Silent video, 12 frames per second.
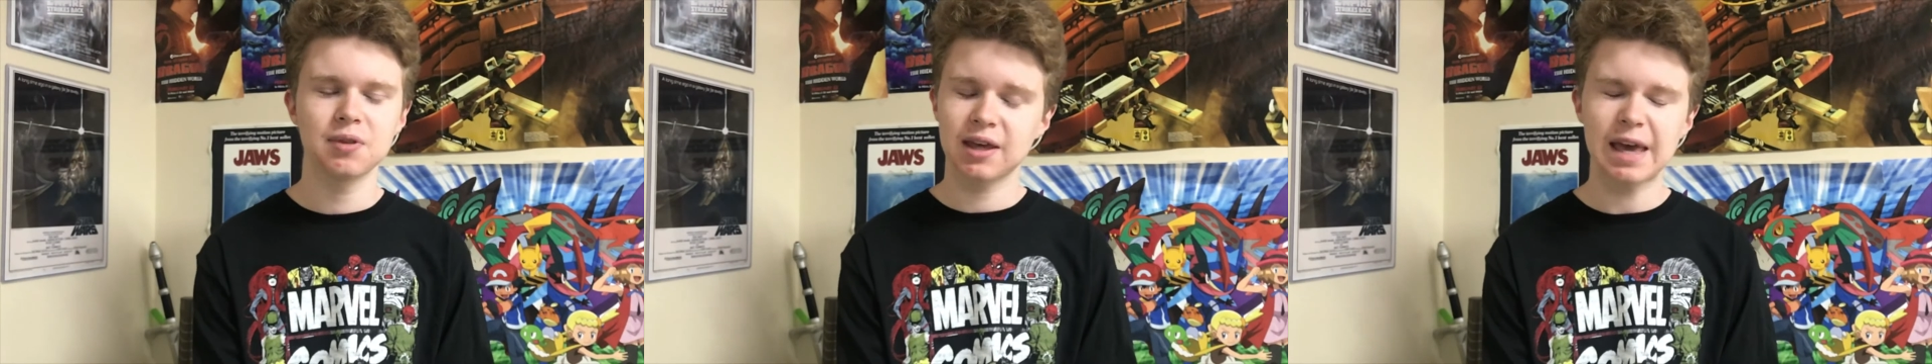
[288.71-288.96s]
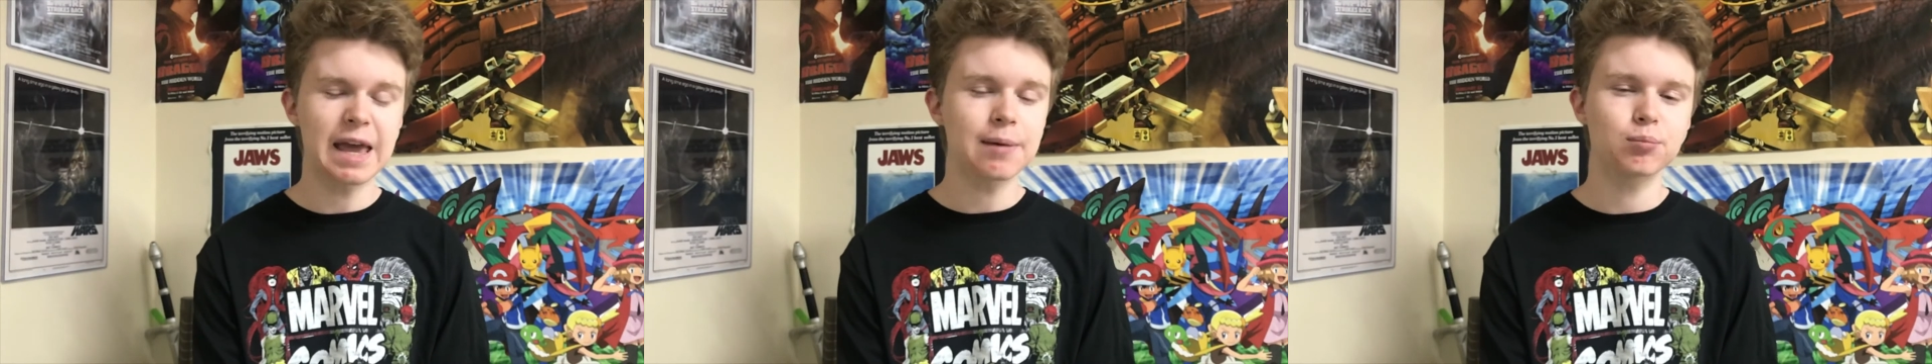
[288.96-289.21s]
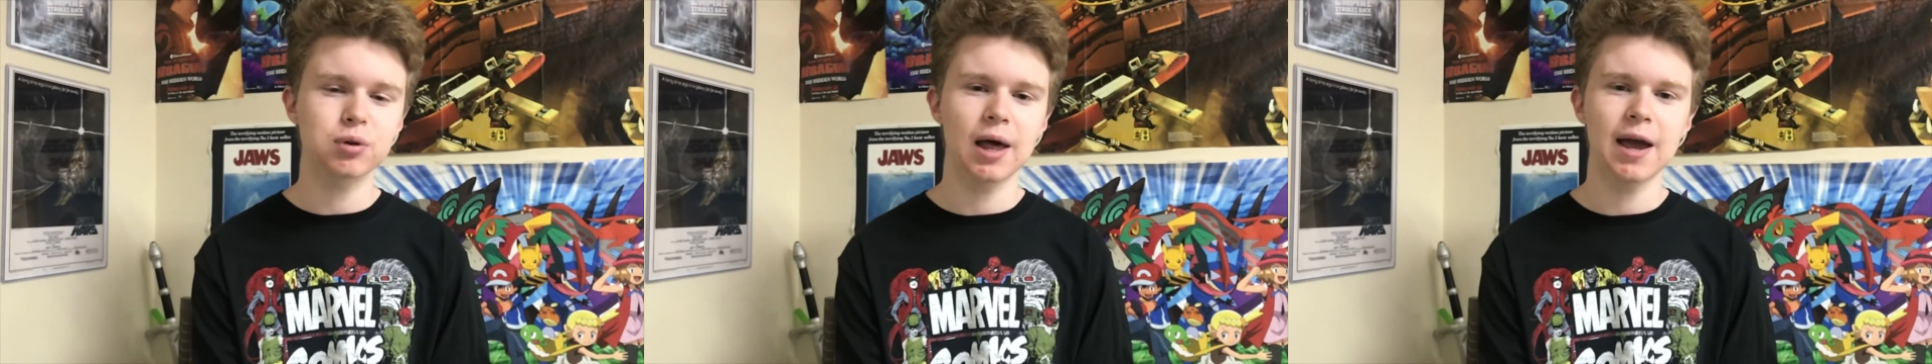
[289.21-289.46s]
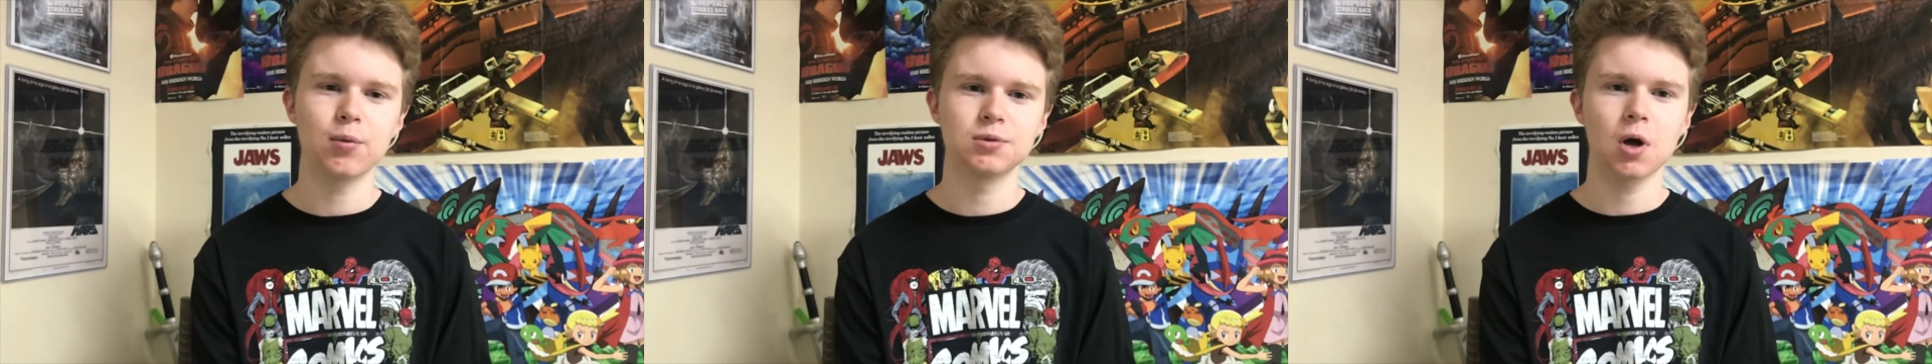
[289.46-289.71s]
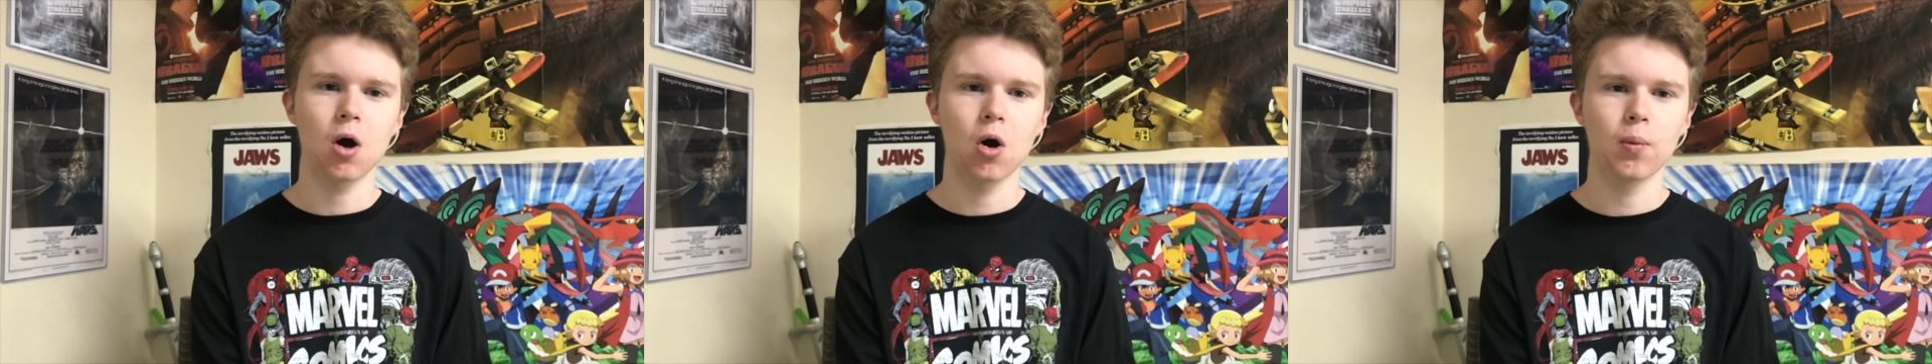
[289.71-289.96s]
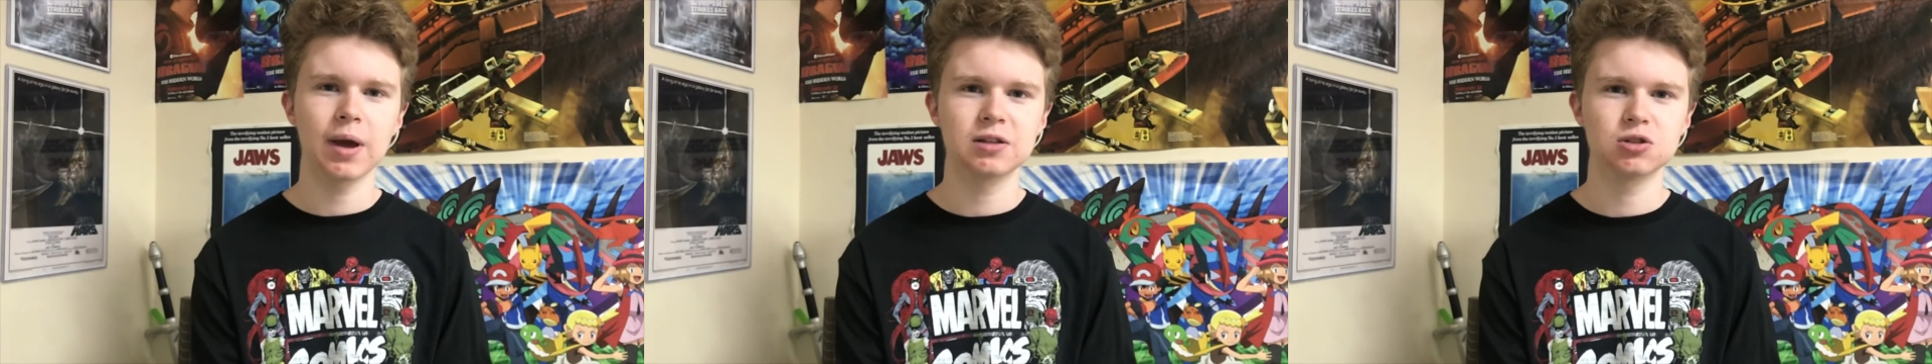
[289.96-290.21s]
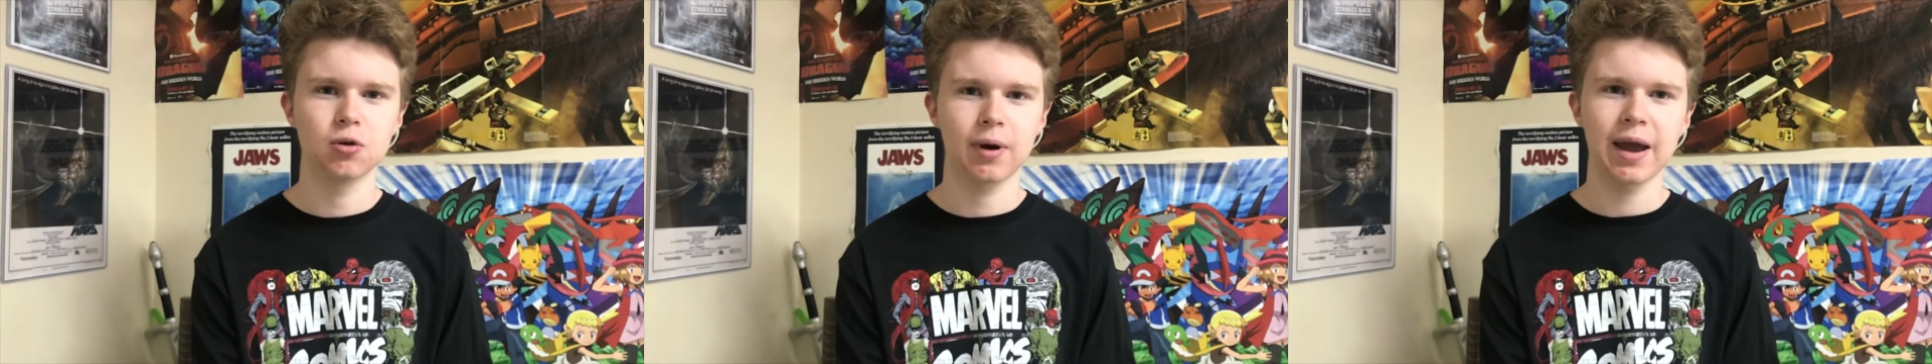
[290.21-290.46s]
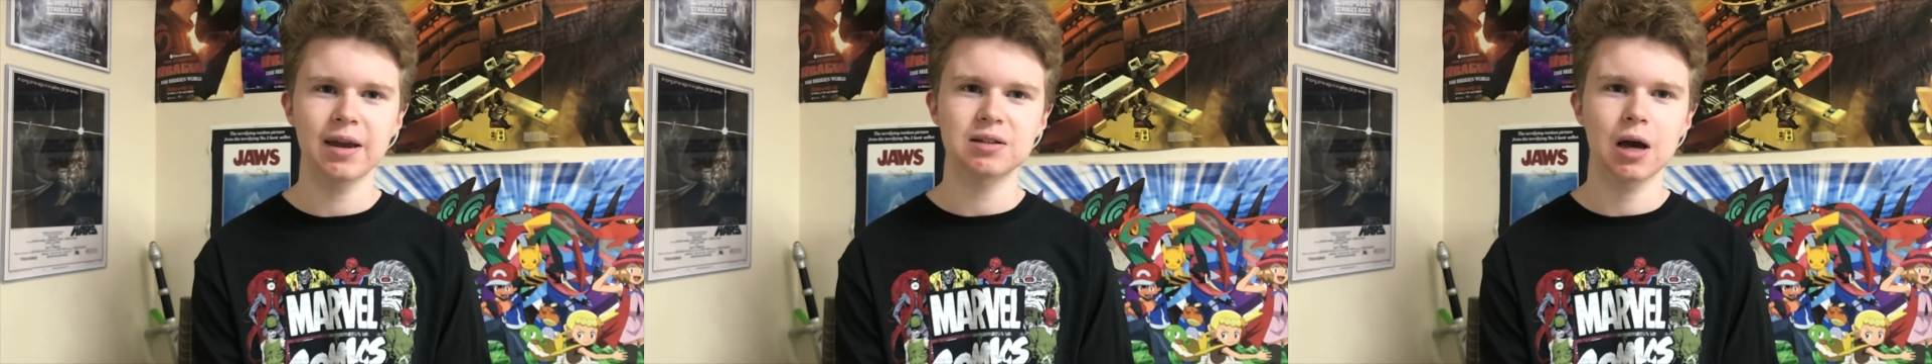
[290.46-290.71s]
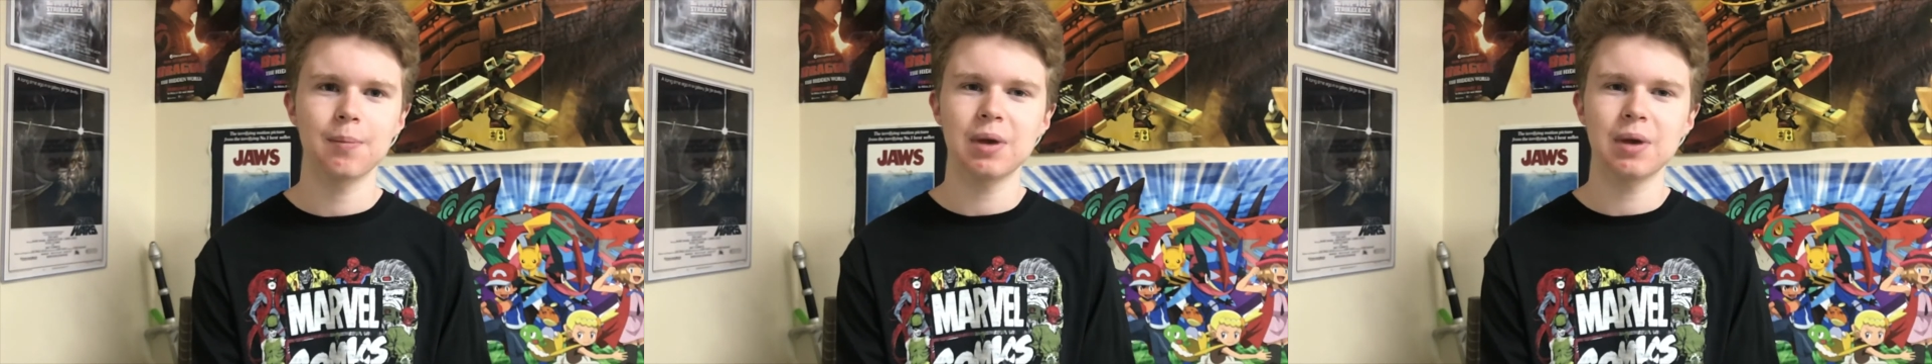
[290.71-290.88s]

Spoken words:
The gameplay was always great.